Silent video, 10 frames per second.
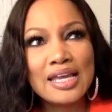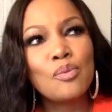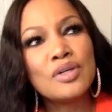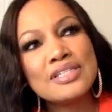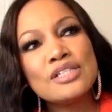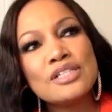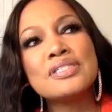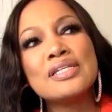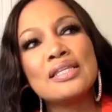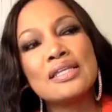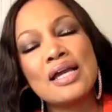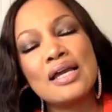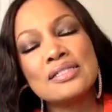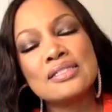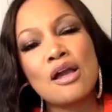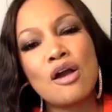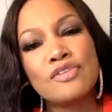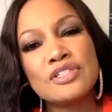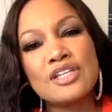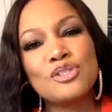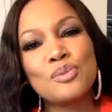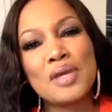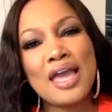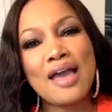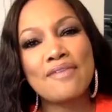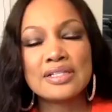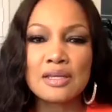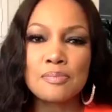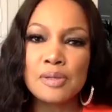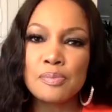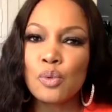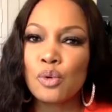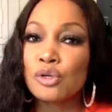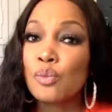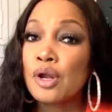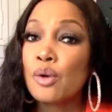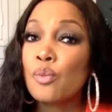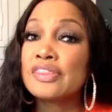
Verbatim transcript: what's interesting is the conversations we have that some people weren't aware what